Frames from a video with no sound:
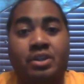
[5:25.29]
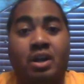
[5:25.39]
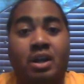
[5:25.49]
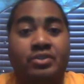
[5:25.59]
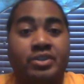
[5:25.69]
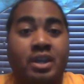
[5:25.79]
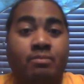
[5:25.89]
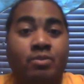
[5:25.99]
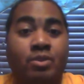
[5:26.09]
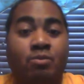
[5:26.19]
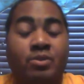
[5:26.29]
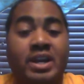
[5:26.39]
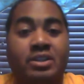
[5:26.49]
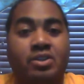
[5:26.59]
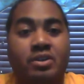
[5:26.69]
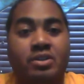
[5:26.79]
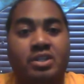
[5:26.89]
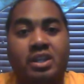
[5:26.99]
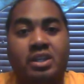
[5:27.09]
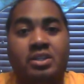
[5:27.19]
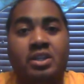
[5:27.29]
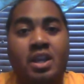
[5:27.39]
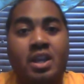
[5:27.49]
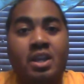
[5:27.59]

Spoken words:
I'll say, when we got into our teens,